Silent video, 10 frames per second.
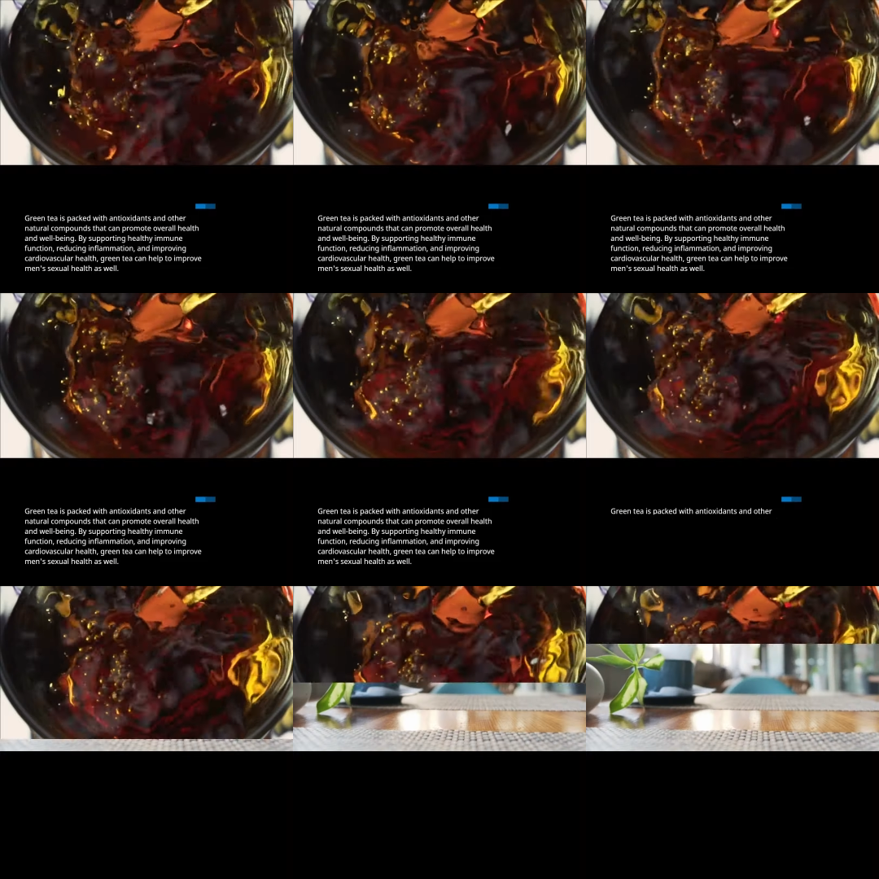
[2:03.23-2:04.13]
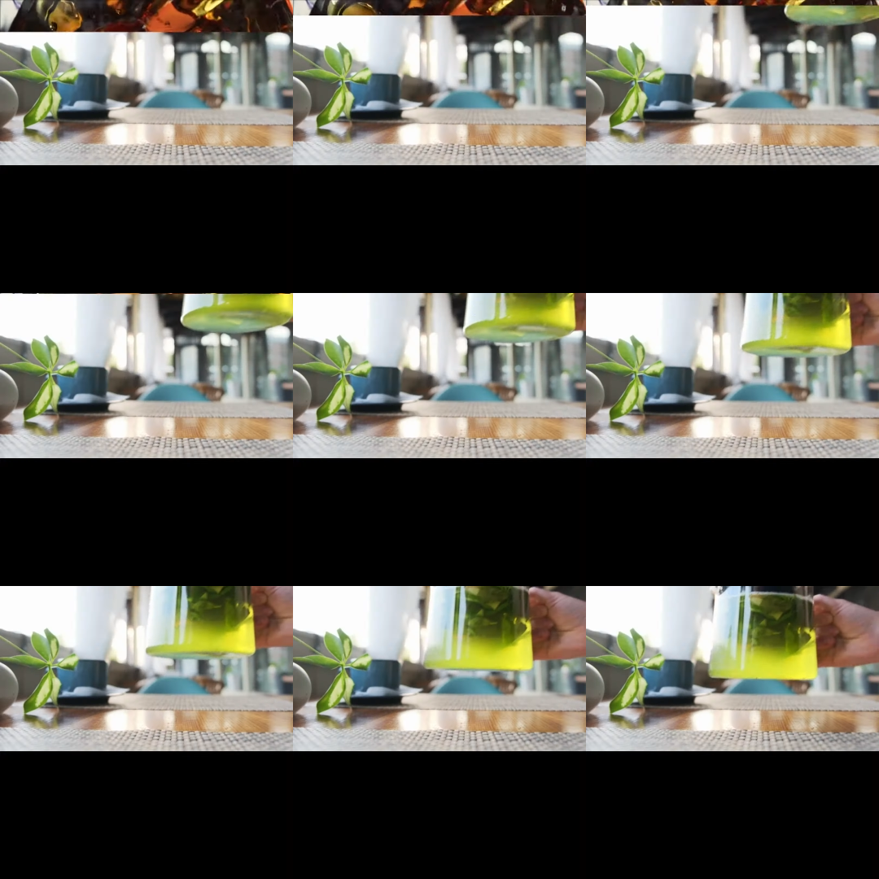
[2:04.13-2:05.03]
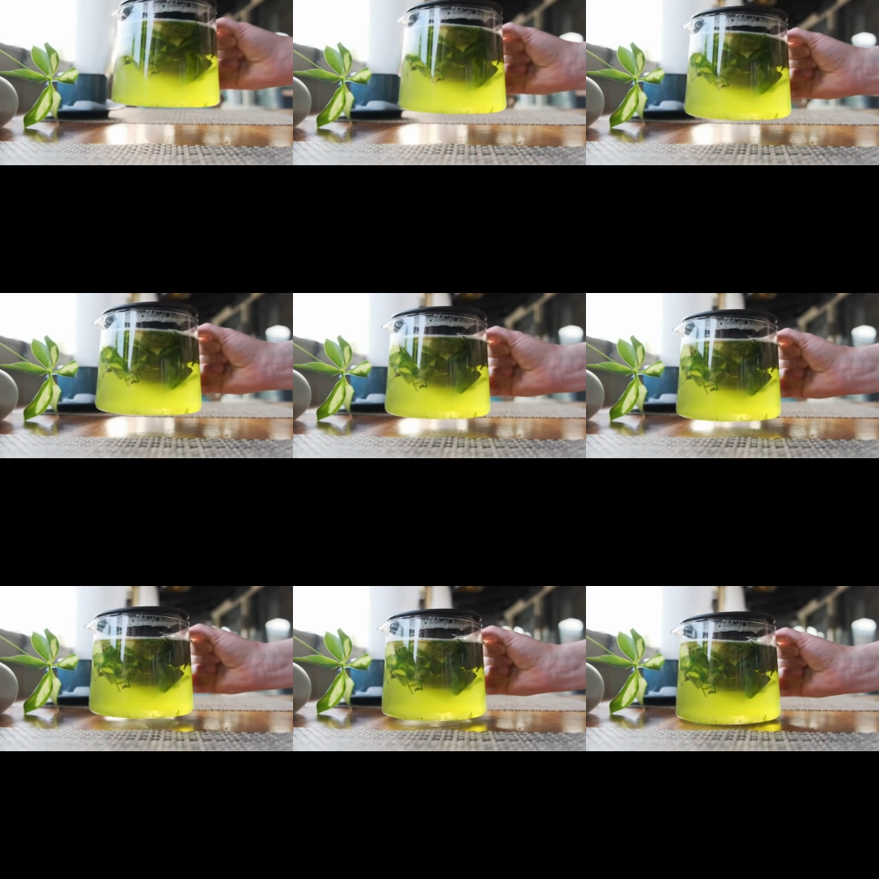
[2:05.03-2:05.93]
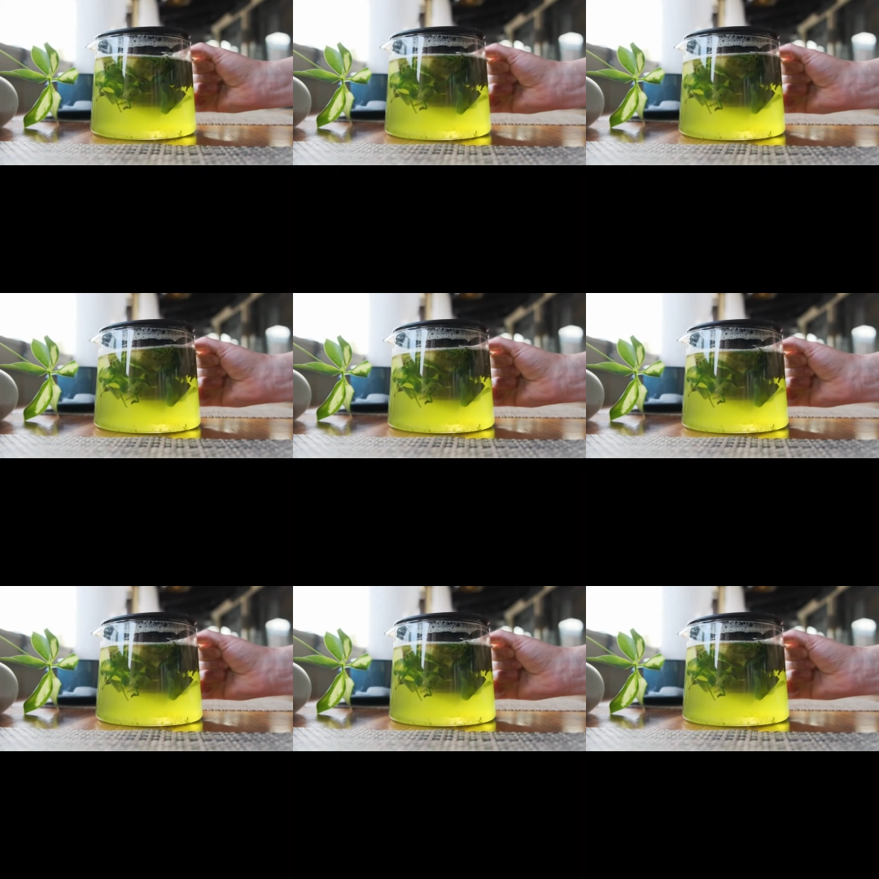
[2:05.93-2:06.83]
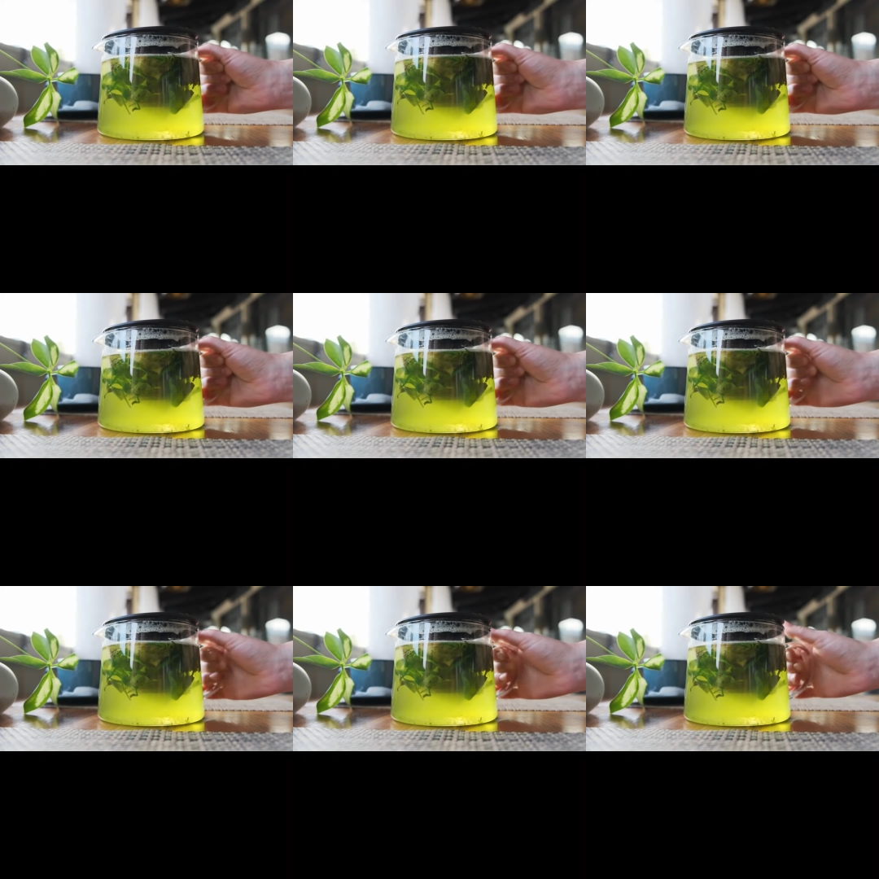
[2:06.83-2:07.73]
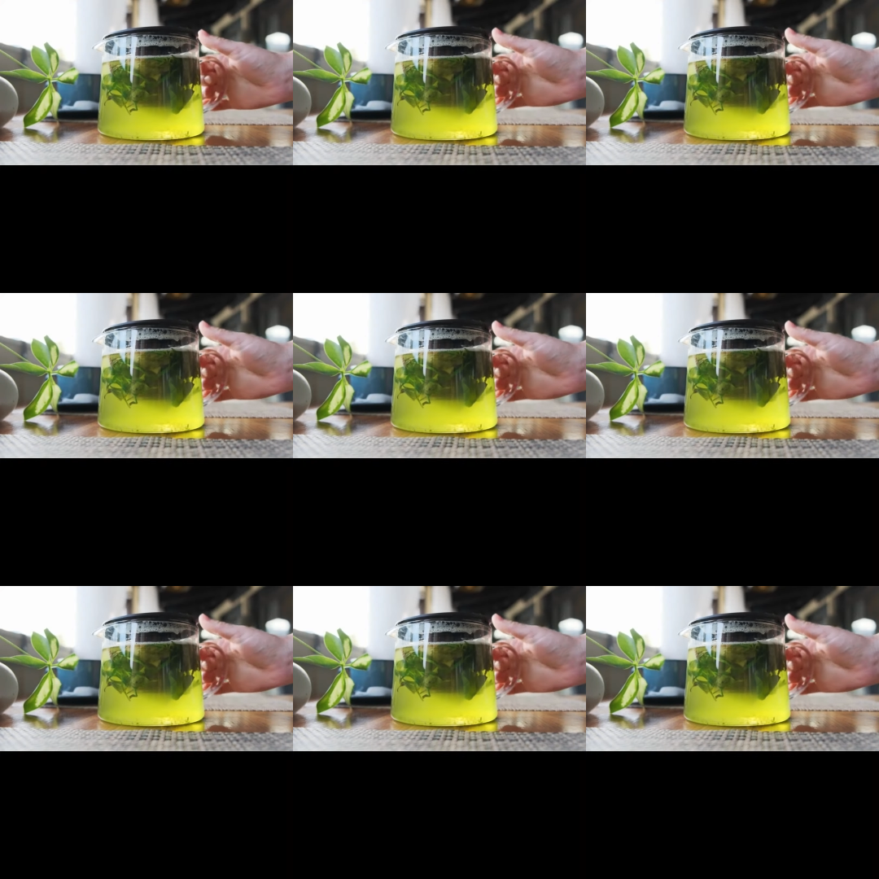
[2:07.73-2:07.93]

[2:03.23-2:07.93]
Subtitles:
Nobody's mouth can be seen.